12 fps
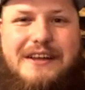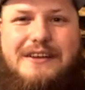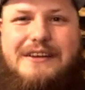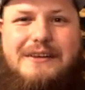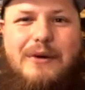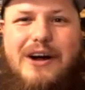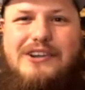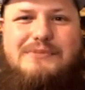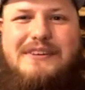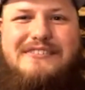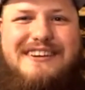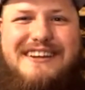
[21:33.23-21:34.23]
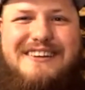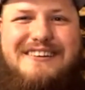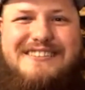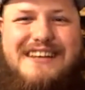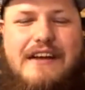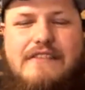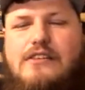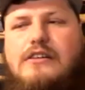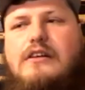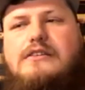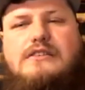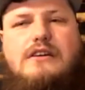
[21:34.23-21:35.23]
watched my videos after, and I
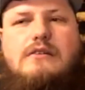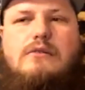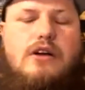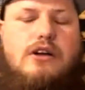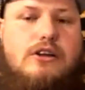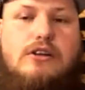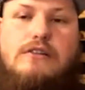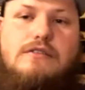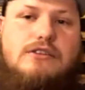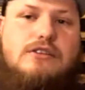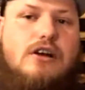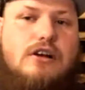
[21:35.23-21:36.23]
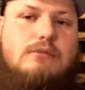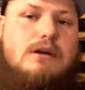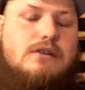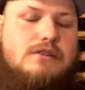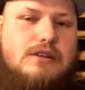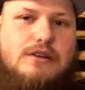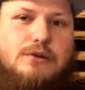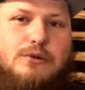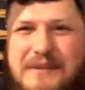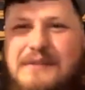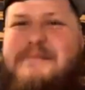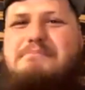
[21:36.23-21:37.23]
was like, well, I didn't even talk about the
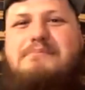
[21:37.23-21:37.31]
ingredients. But